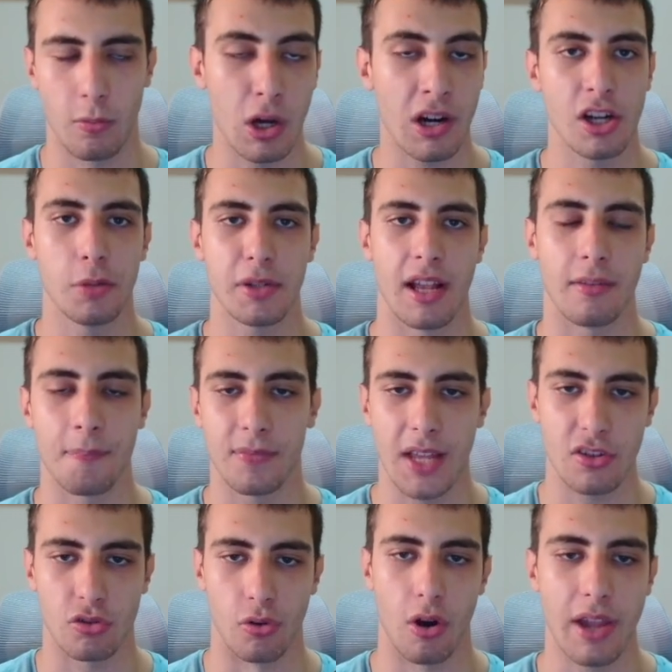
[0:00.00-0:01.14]
100%.
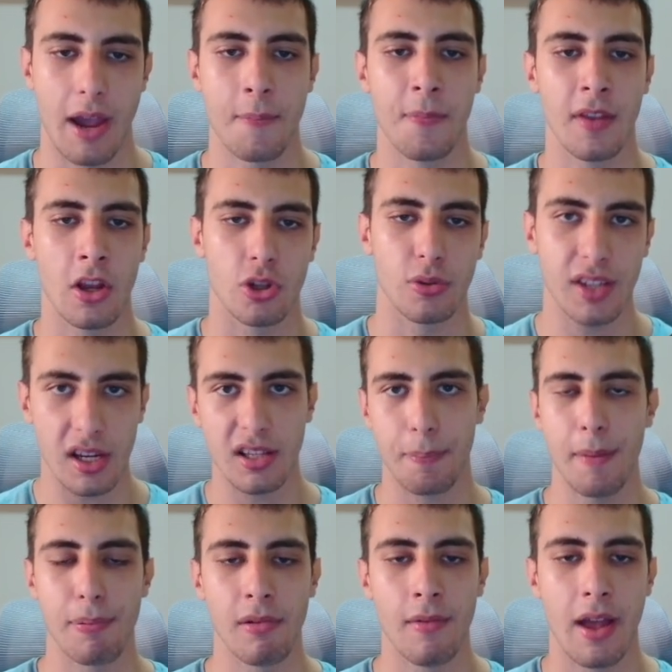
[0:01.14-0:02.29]
That's true, okay? So 60
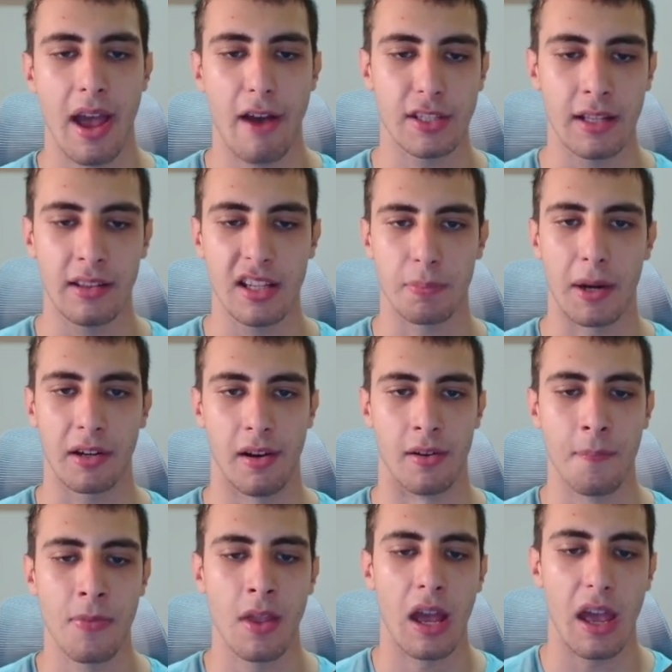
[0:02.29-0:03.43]
people have seen this part
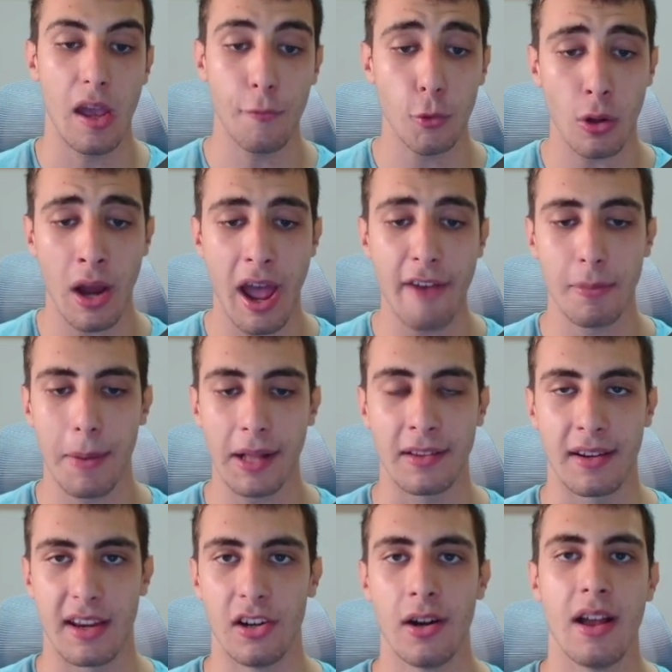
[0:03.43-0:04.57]
here. If you don't have the
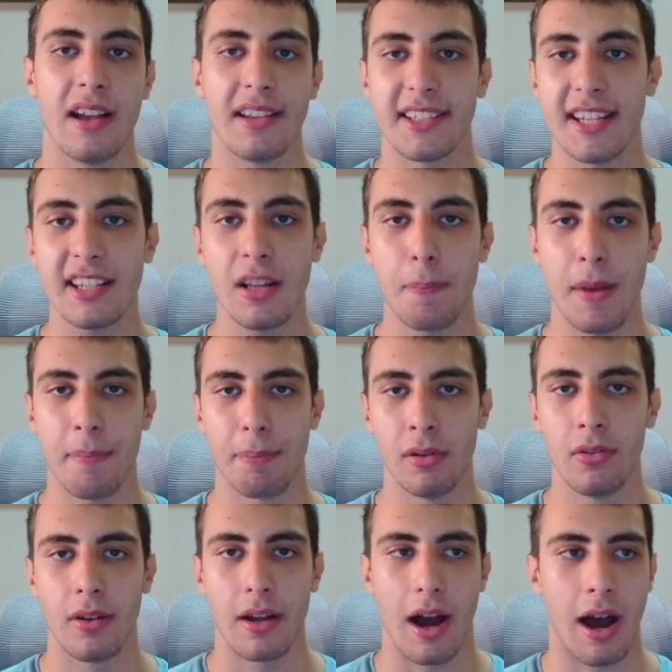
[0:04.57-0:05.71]
button here, 60
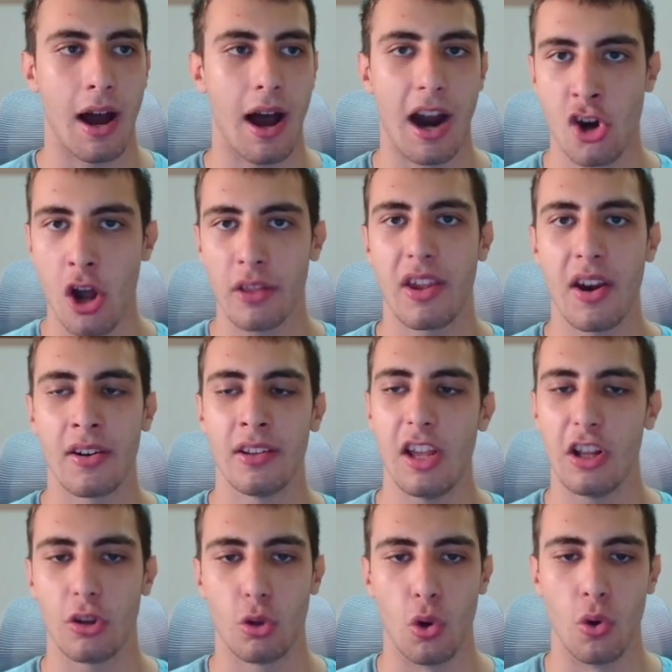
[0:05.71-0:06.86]
people are not
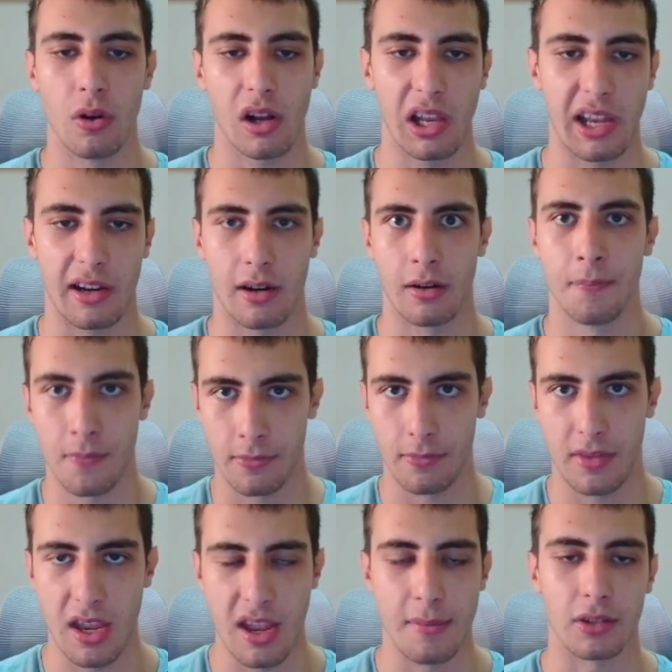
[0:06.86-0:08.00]
guaranteed to click
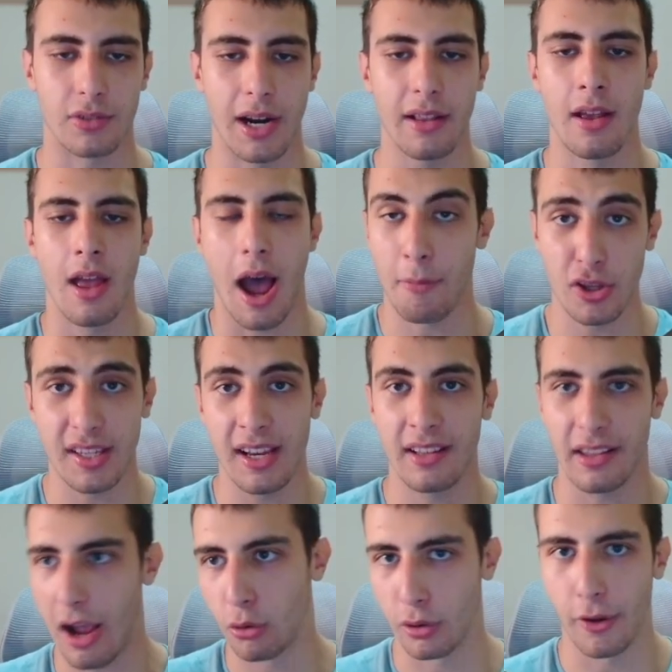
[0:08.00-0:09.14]
the email, right? I'm not saying
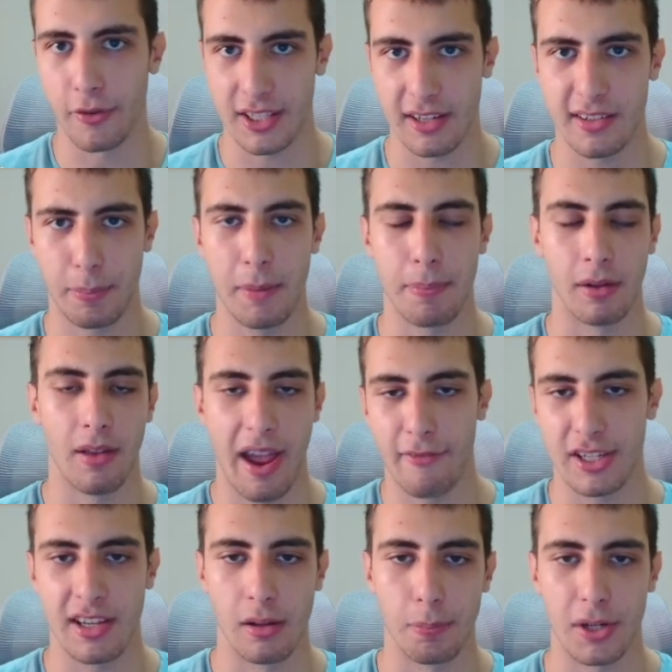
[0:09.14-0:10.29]
that out of those 60 people,
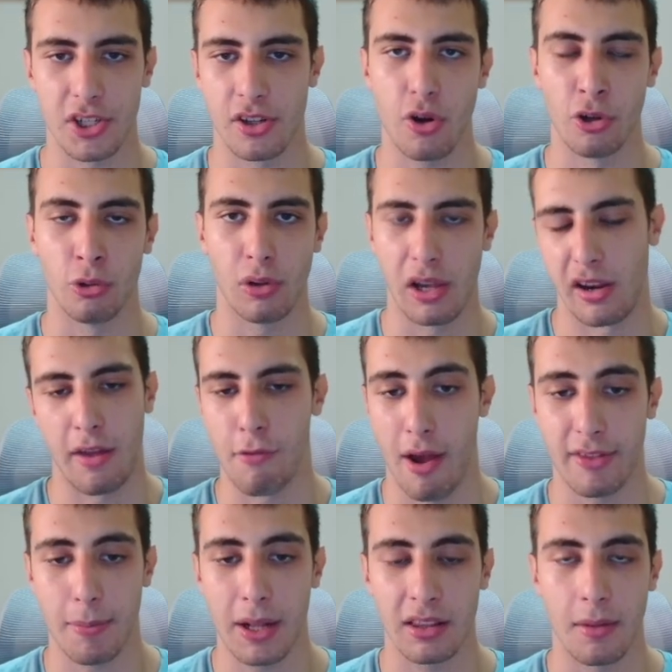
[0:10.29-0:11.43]
every single person is going to click if
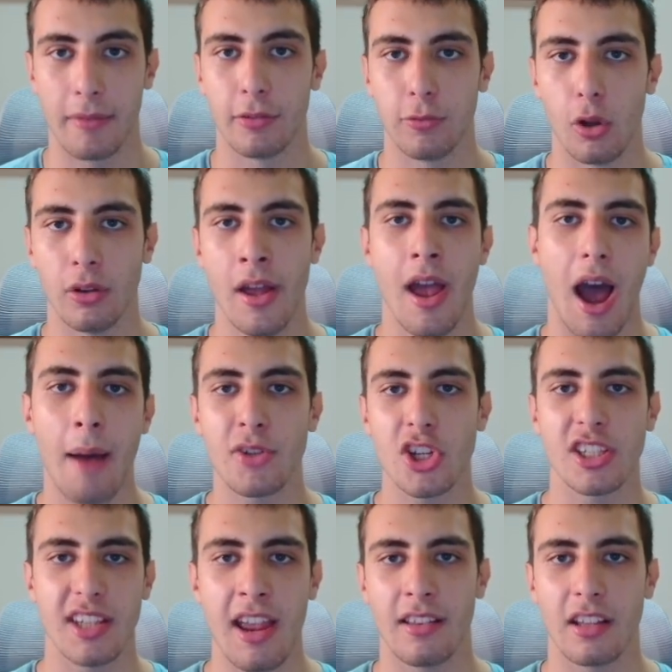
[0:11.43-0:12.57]
you have the button above the fold. I'm
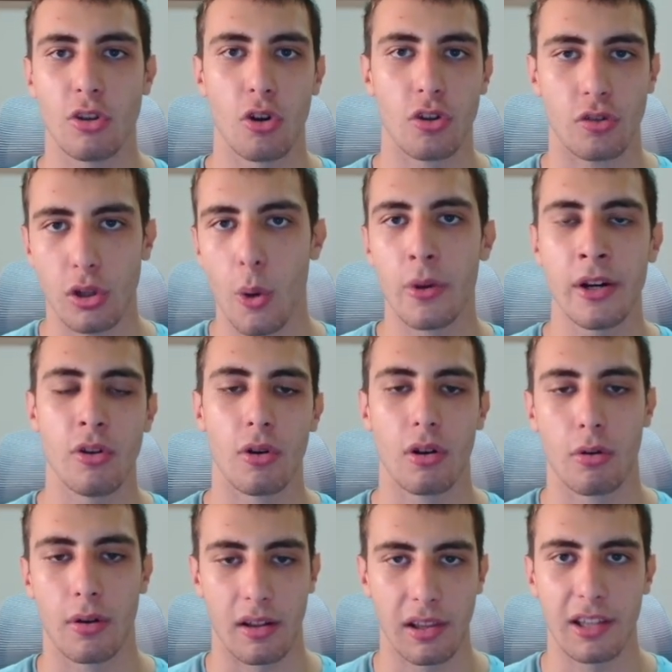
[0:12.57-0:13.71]
just saying that you're lowering your
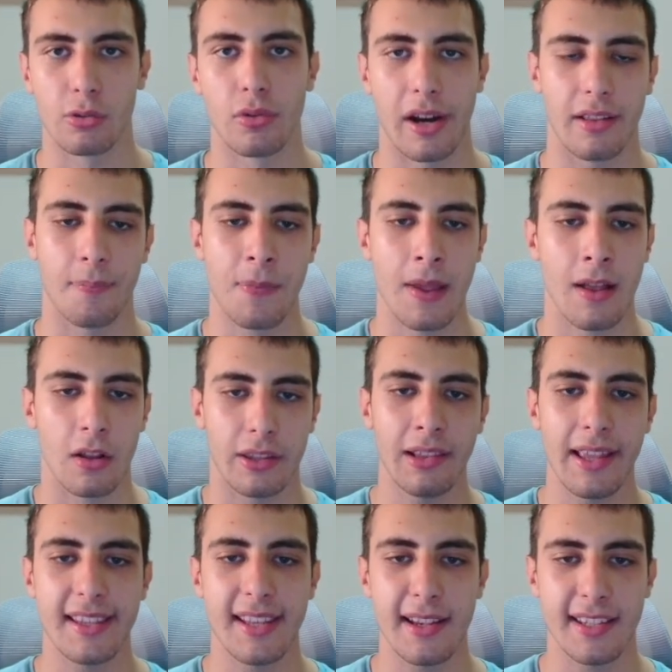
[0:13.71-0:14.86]
click-through rate.
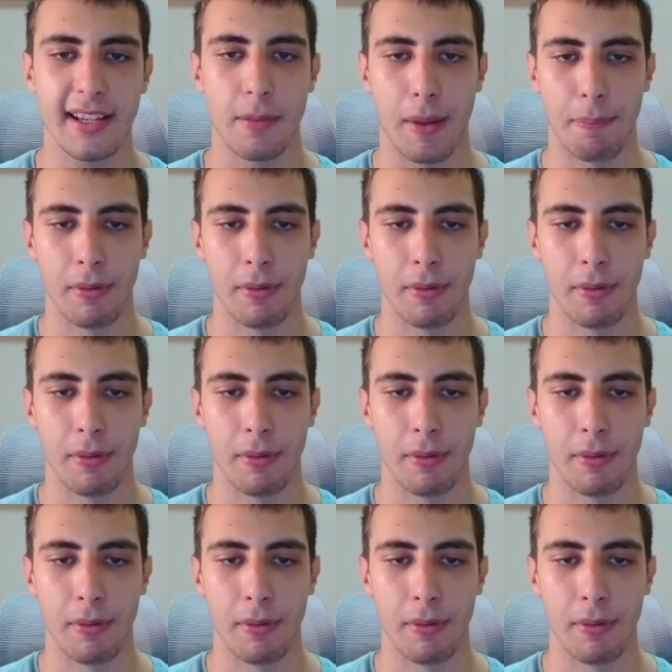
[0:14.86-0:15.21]
Then let's say 60